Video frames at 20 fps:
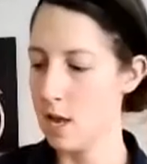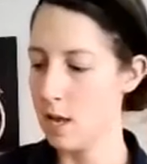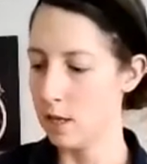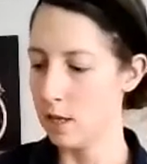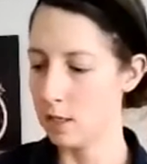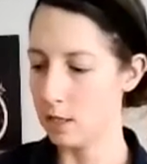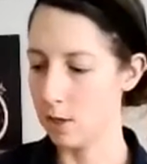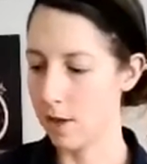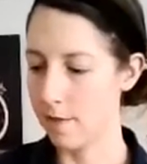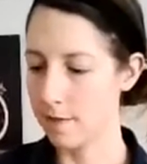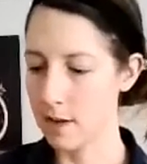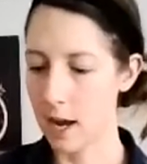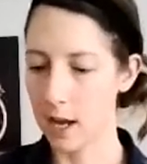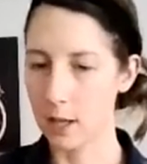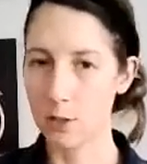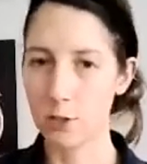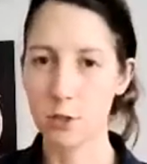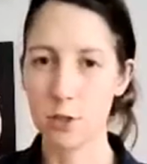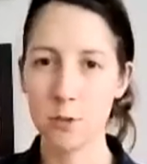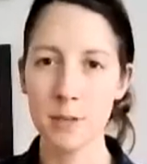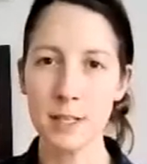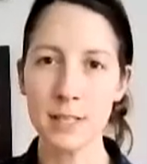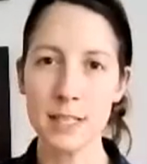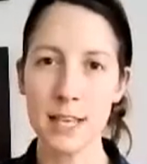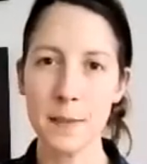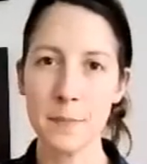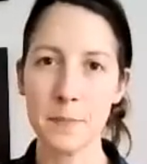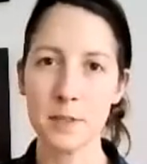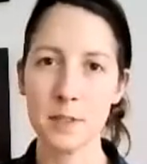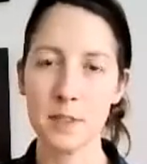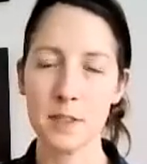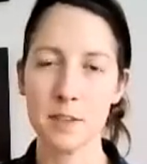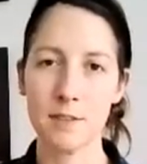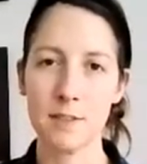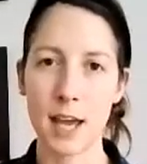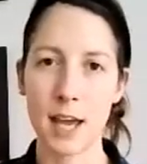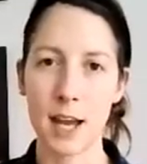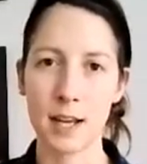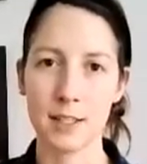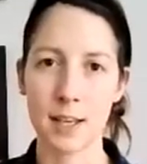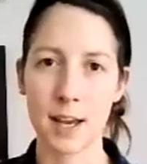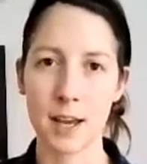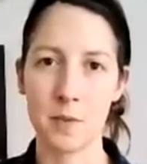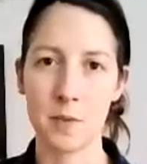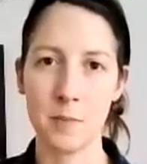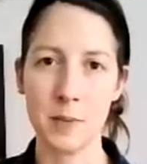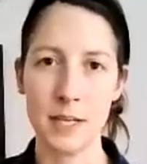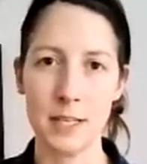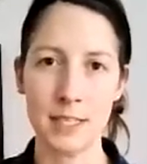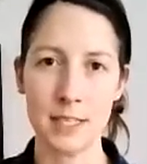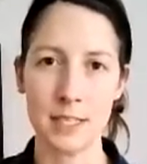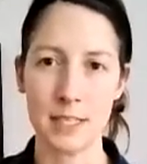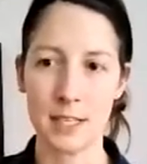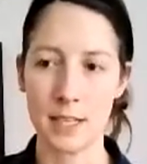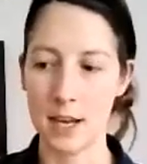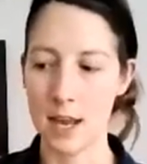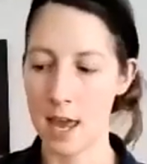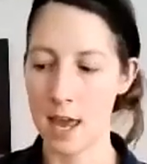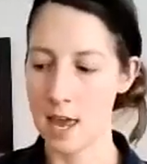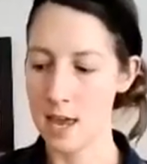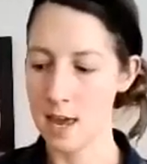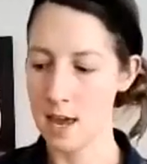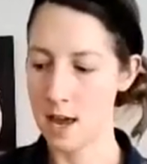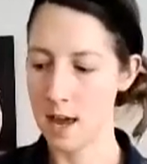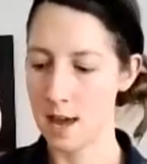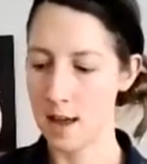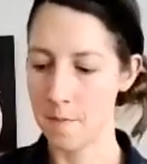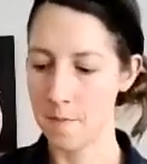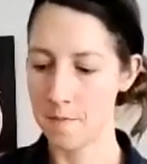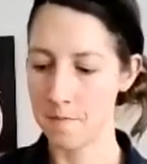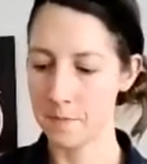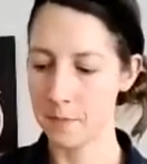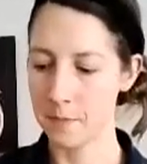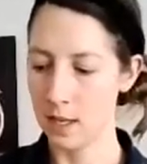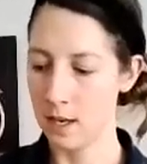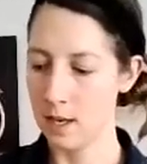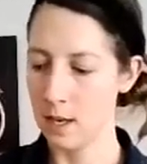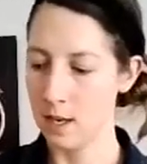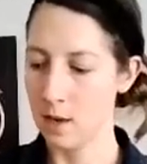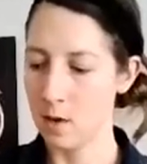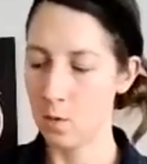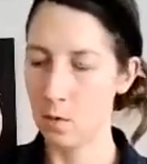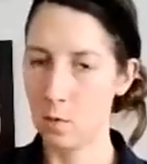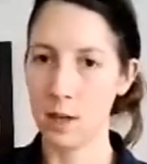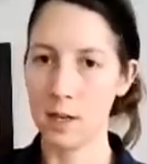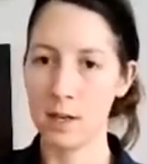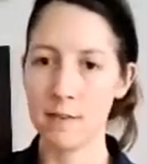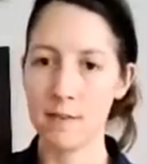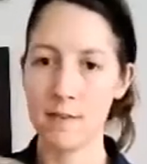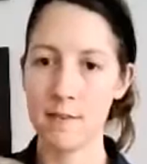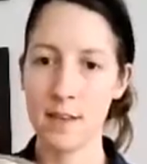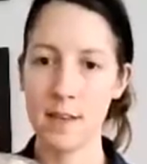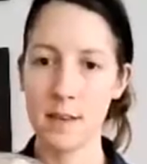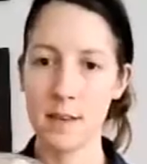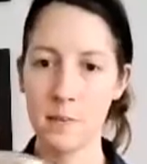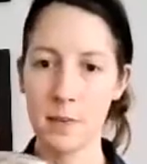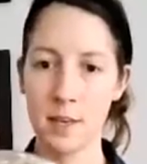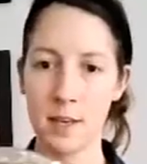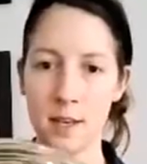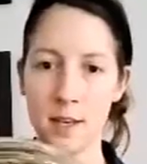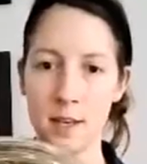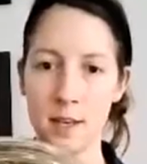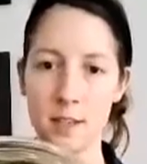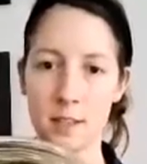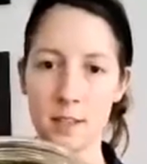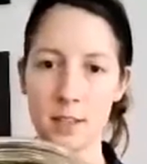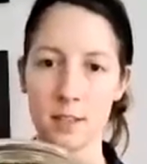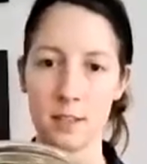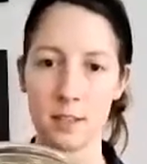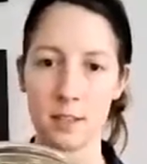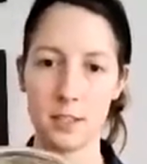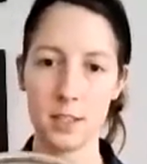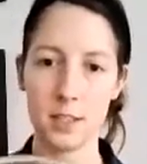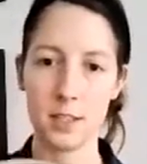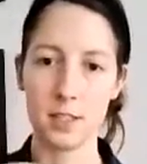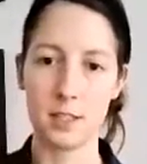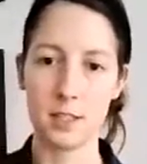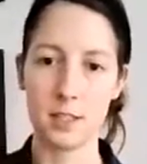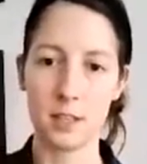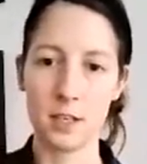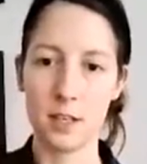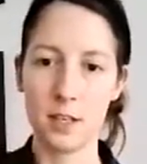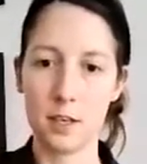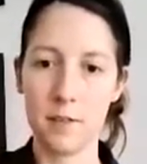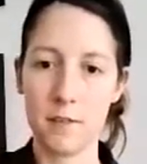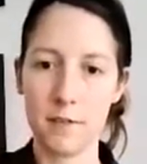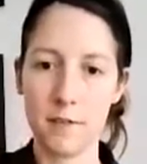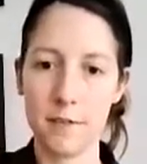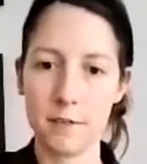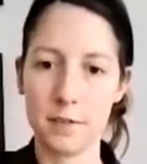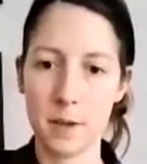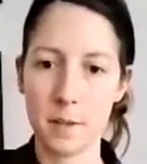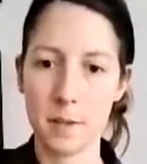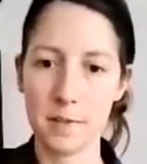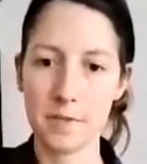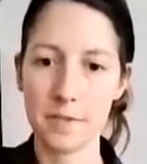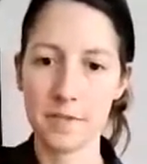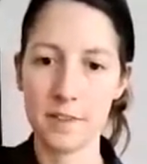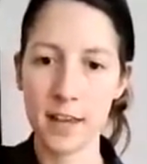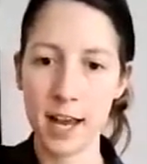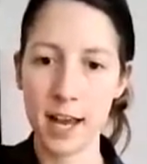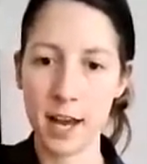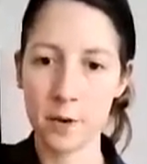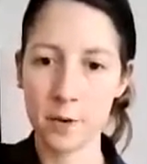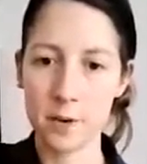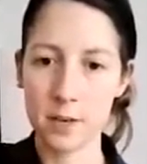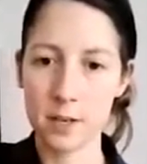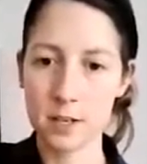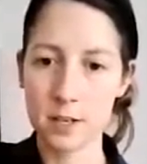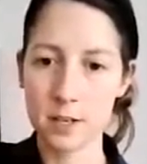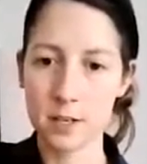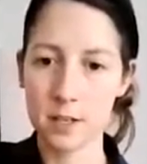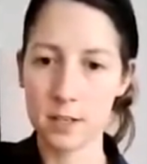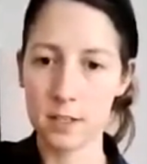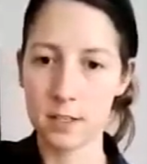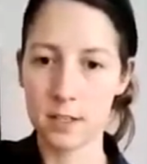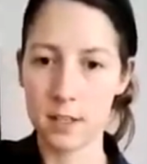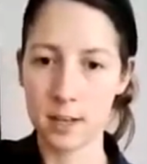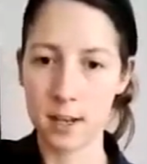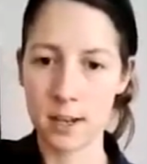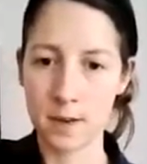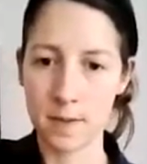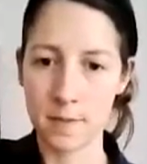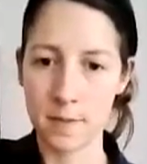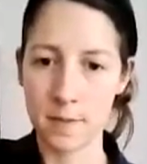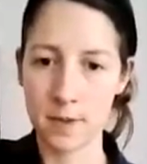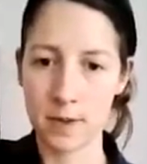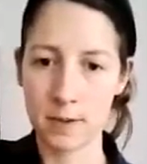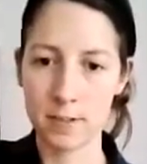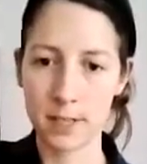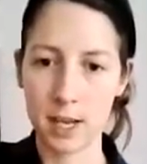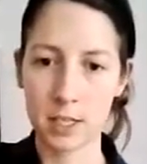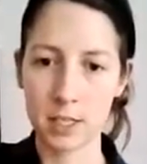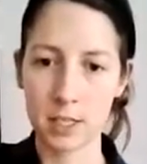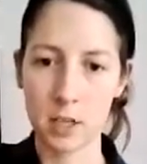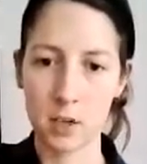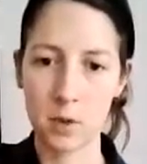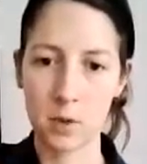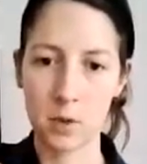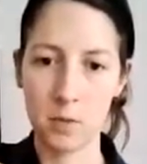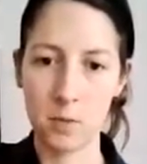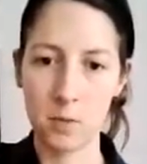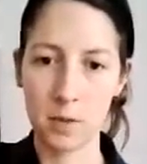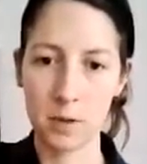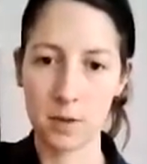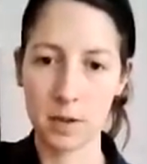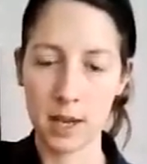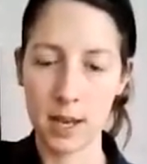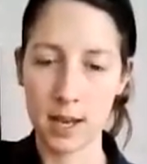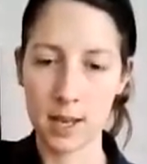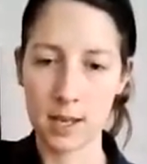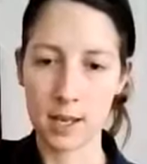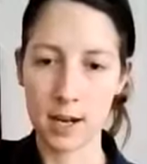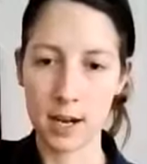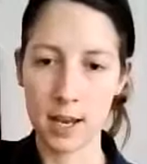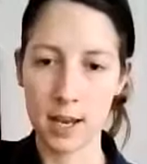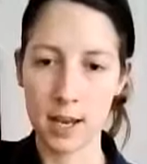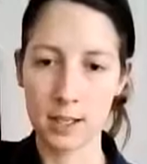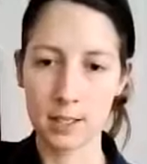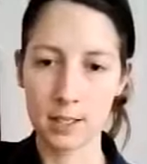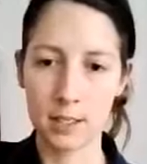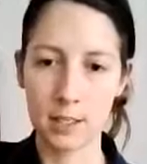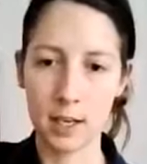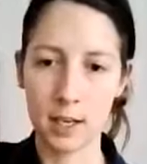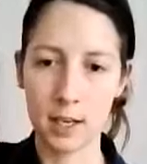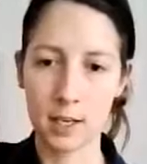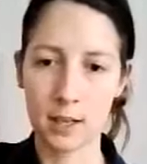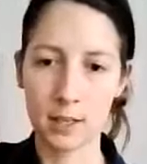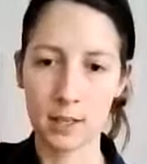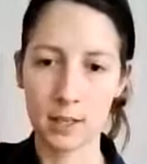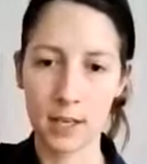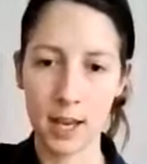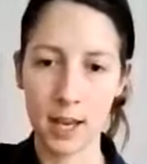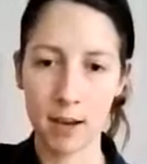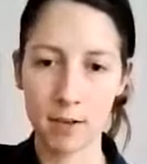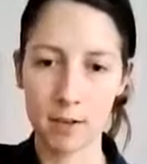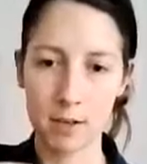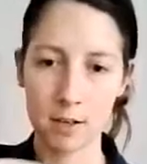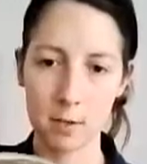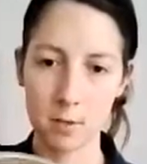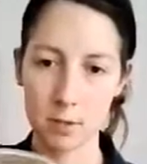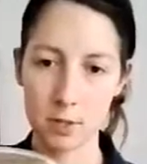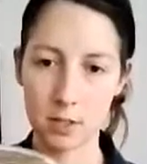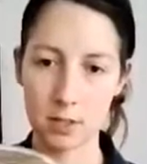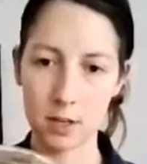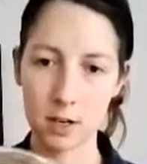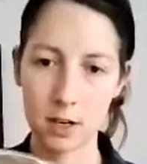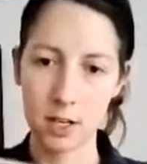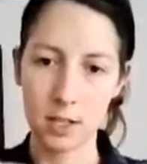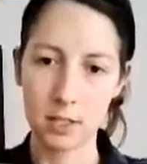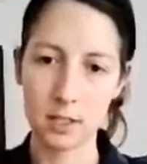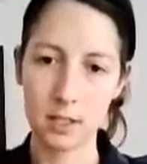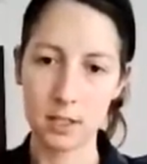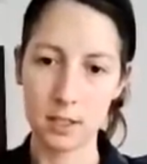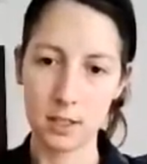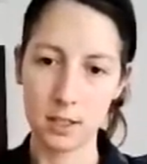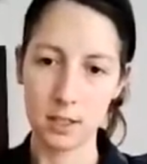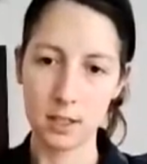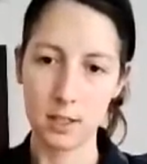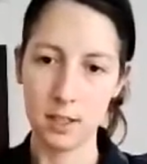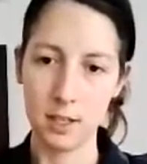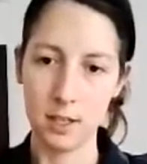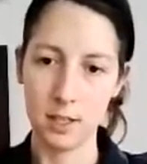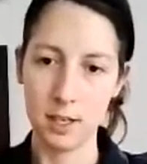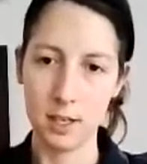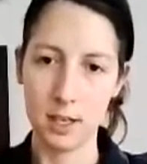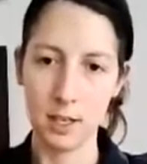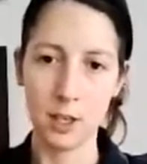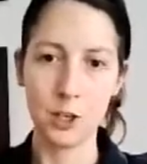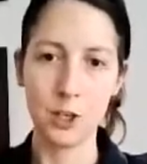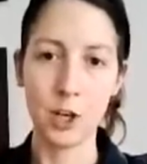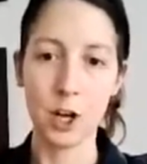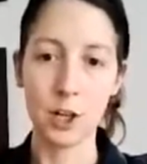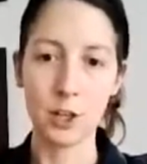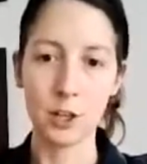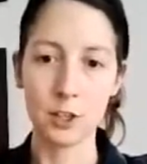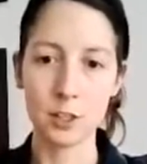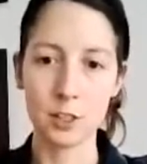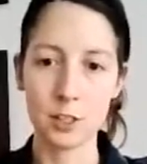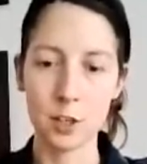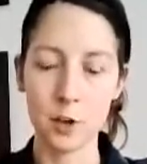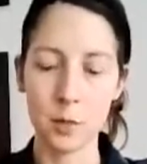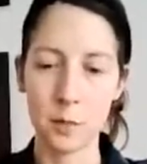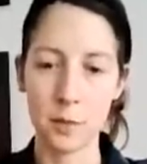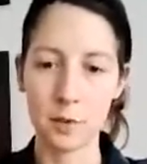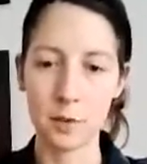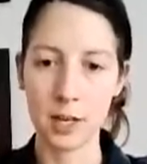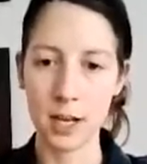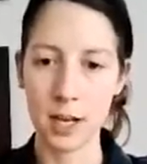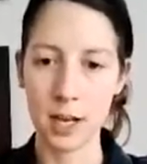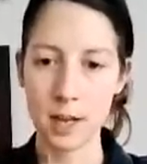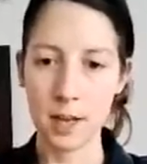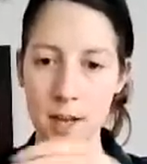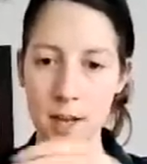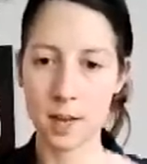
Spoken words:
So I've got two examples of tactile bins today. One of them is just some flowers. It's actually an old bouquet that I had sitting on the counter and was starting to not look so pretty.